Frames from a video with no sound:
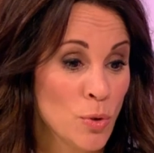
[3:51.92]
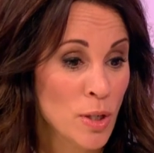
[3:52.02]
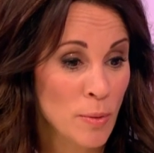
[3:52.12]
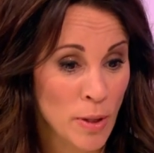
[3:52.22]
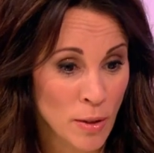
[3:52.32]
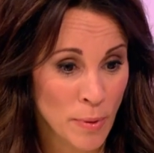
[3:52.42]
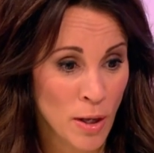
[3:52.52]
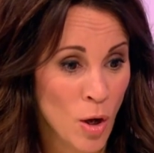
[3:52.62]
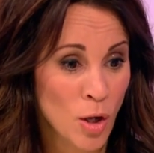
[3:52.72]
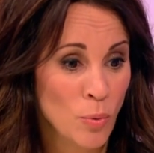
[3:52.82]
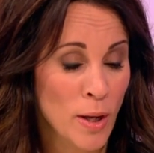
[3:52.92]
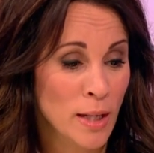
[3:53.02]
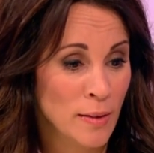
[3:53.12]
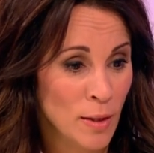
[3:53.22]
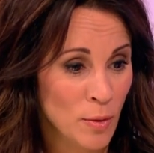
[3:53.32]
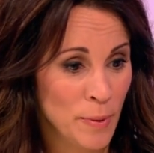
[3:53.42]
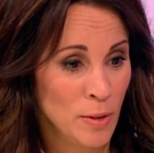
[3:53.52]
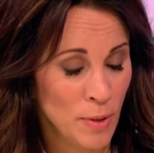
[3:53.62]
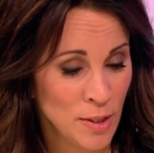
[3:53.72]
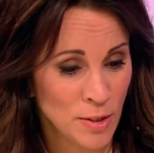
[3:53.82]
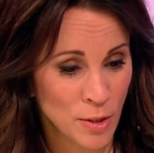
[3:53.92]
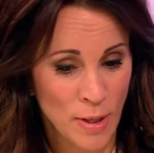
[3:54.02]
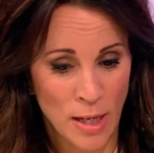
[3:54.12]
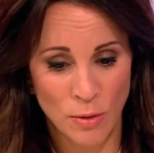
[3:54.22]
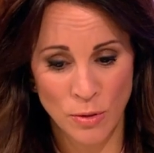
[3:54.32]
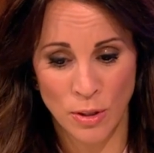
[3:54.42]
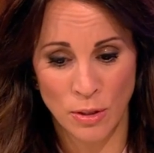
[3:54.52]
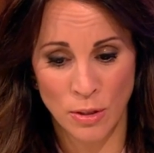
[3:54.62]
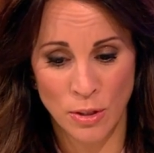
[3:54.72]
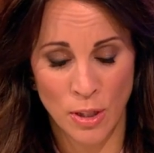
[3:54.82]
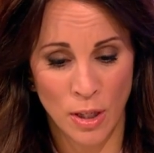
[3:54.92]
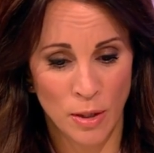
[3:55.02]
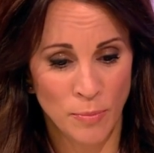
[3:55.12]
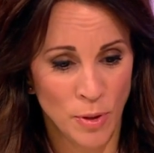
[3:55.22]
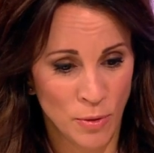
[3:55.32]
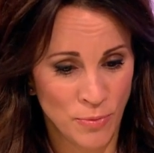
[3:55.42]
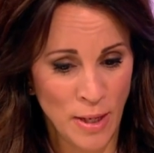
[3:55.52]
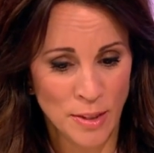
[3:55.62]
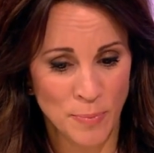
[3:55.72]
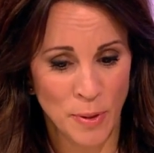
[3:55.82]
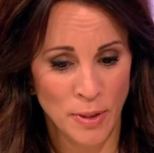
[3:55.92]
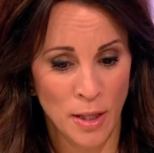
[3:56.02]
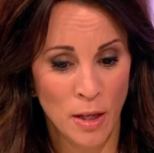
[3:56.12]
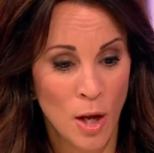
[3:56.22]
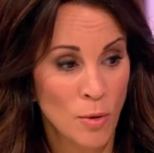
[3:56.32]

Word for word: talking about, about Holloway, and that will be razed to the ground, and uh, you know, flats built there.